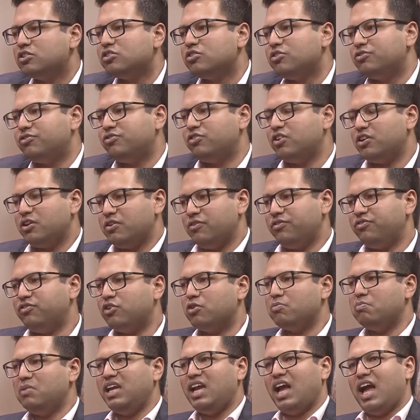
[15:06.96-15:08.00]
So
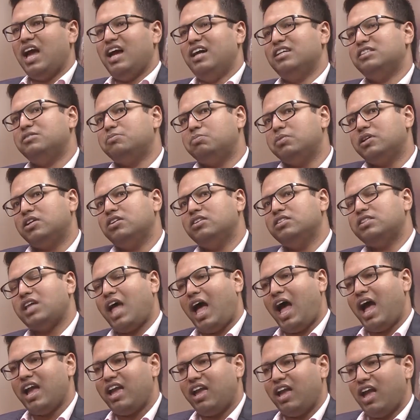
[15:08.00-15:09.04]
for me, because
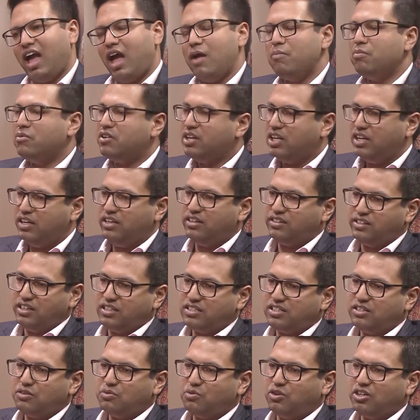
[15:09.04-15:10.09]
I am really
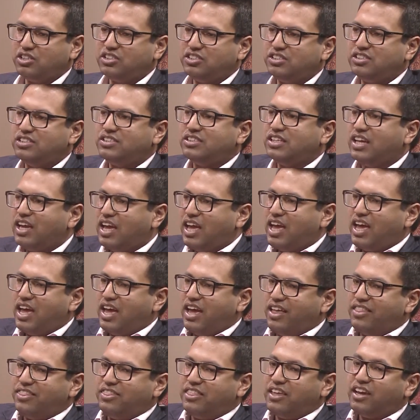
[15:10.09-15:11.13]
interested in watches,
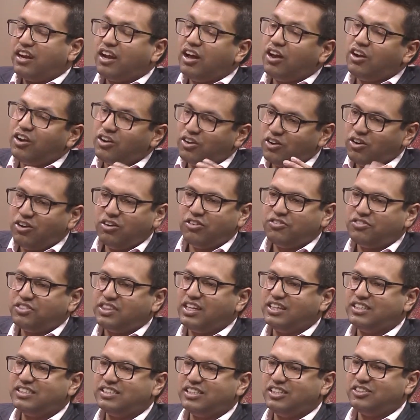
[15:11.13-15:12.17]
there are a lot of
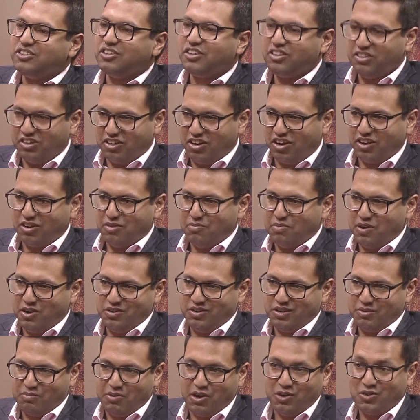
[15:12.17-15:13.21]
things that you can talk
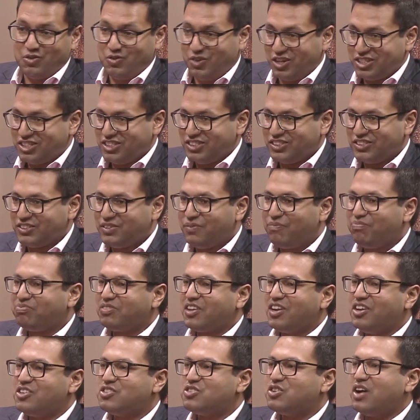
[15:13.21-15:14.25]
about watches.
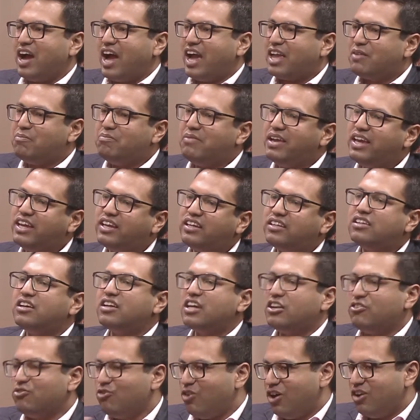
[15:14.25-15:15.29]
So I make it an
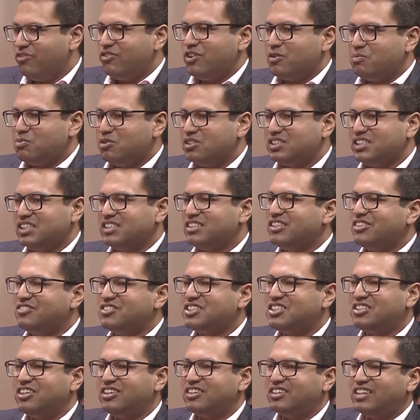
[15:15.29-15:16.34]
involving process. It
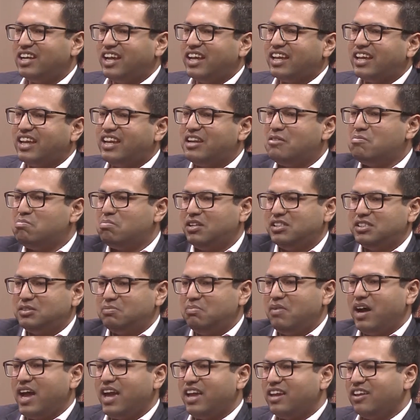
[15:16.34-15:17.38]
was not like an impulse
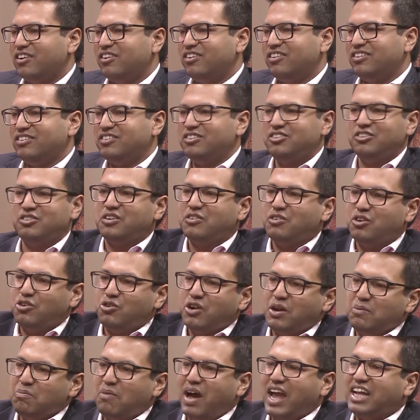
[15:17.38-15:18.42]
buying or you don't go
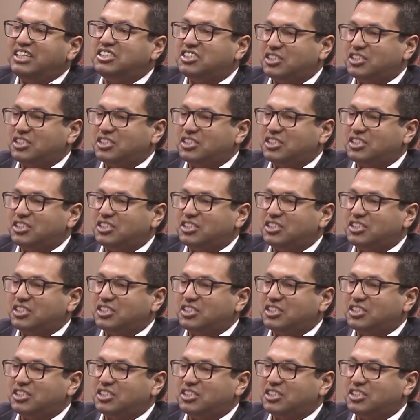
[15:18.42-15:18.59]
and buy